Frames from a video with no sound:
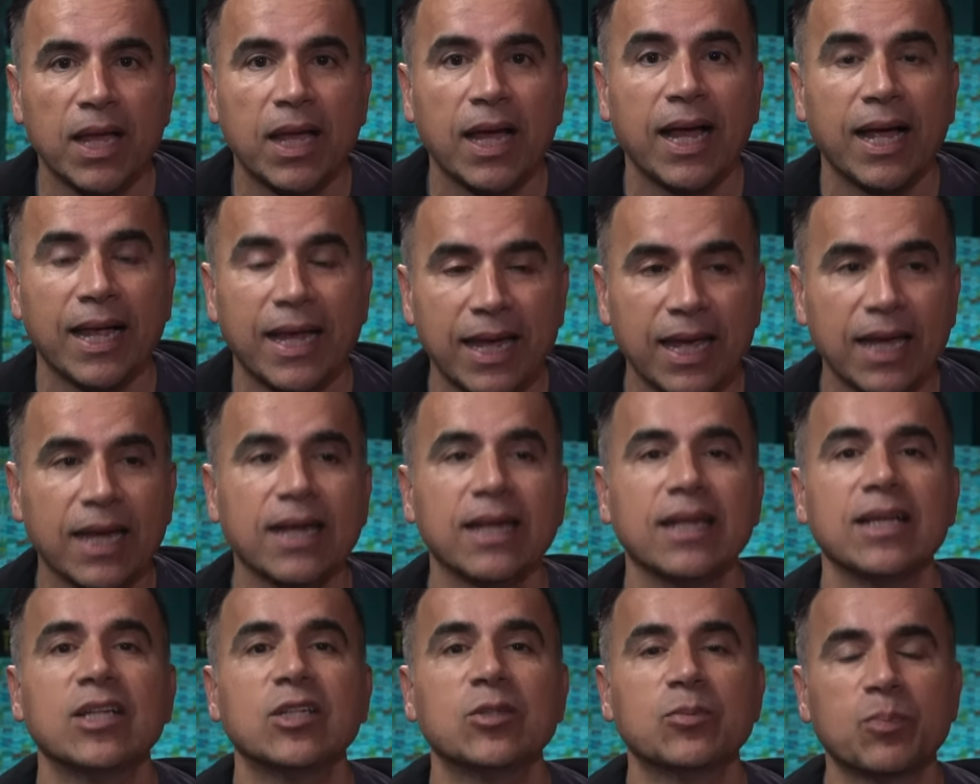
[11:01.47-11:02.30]

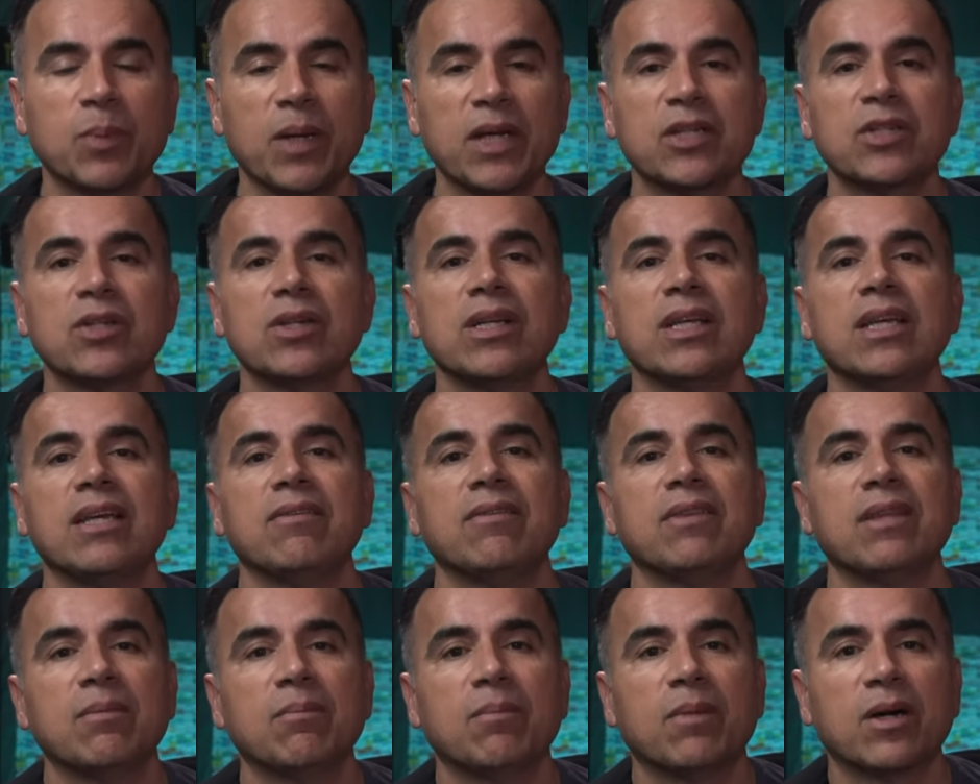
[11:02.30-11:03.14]
Again, especially
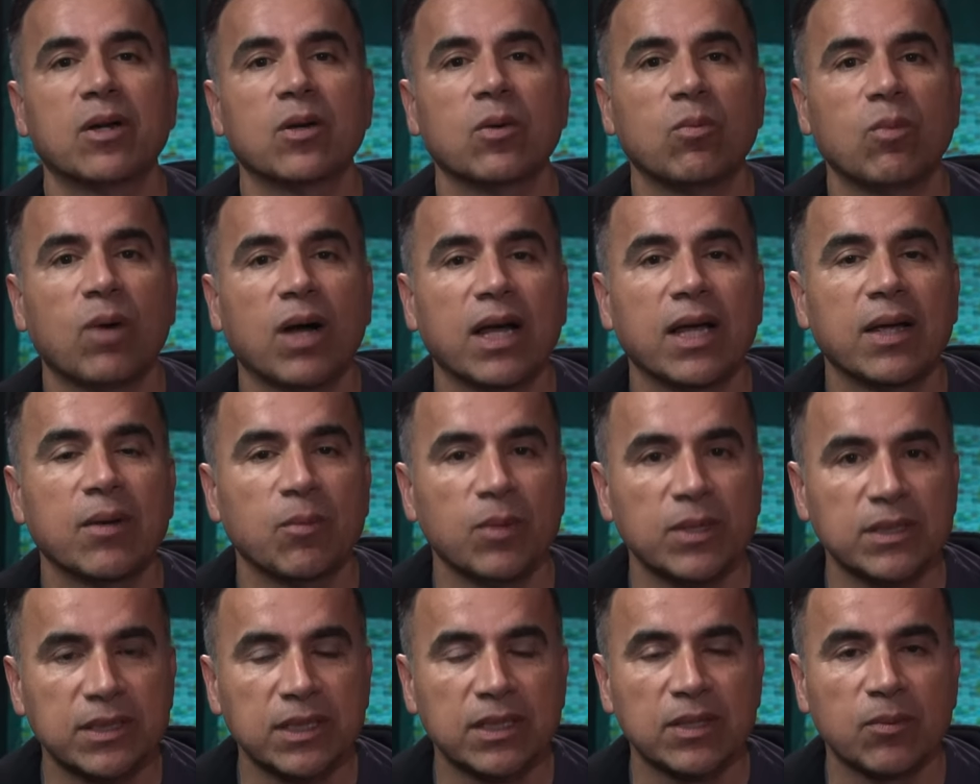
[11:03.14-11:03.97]
if the Model Y
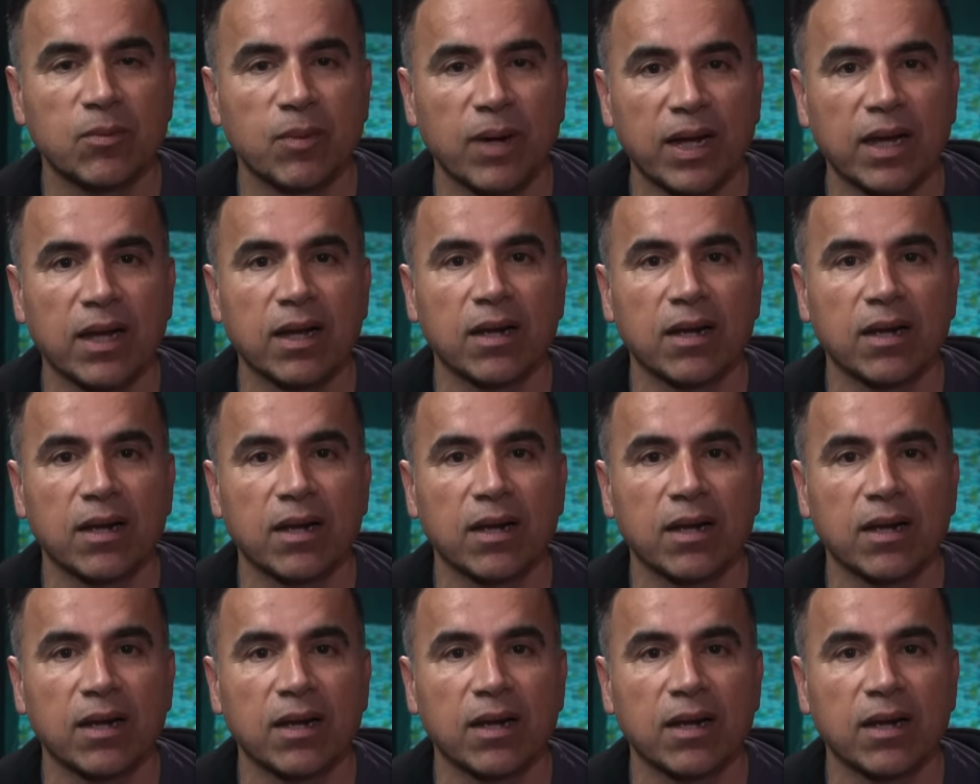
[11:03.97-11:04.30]
wasn't the right